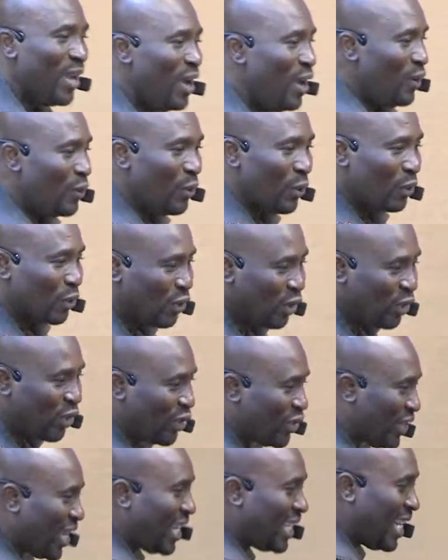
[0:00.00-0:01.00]
So Jesus
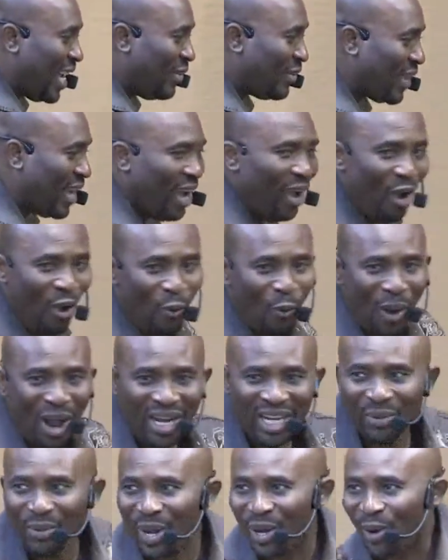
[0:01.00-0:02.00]
sat down there while
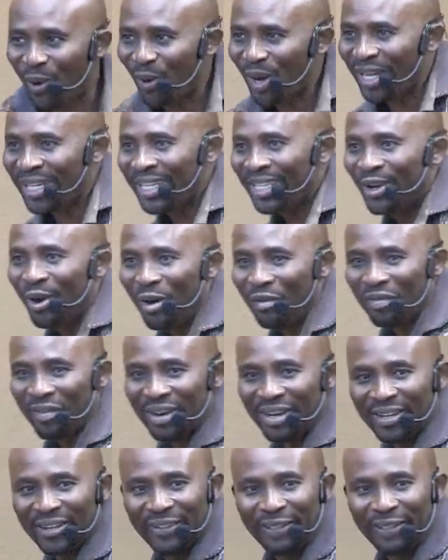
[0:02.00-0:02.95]
they were collecting the offering.